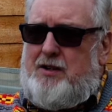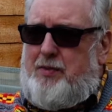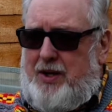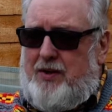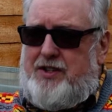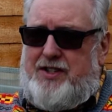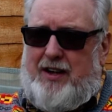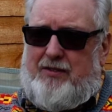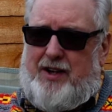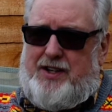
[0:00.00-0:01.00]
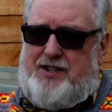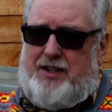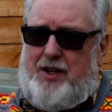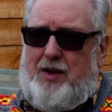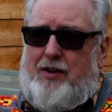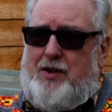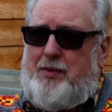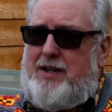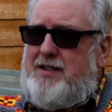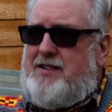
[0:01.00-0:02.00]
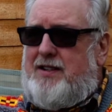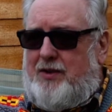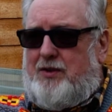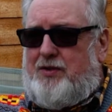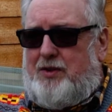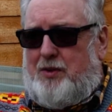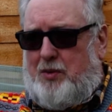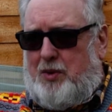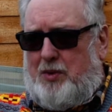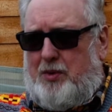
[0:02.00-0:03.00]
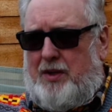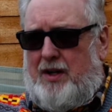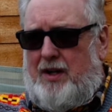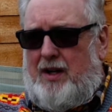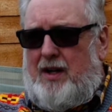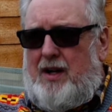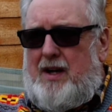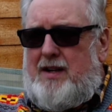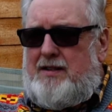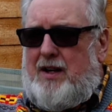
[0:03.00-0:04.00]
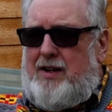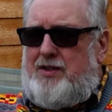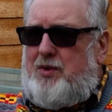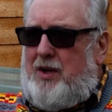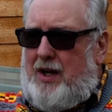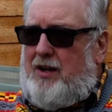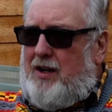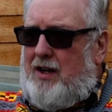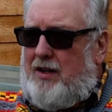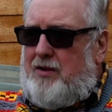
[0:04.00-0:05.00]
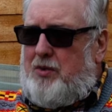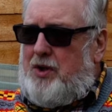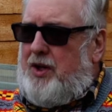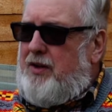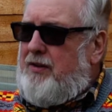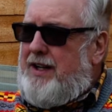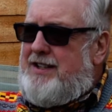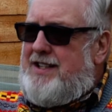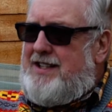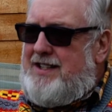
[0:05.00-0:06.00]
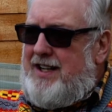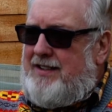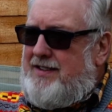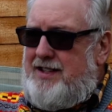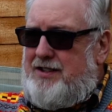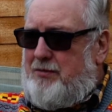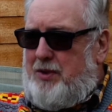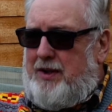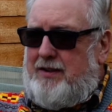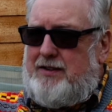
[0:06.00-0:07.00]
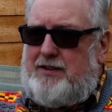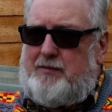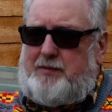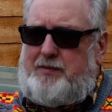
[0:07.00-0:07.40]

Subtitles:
To be on the stunt register, you have to be a silver award. So it's quite a lot of hard work, and you need 6 disciplines.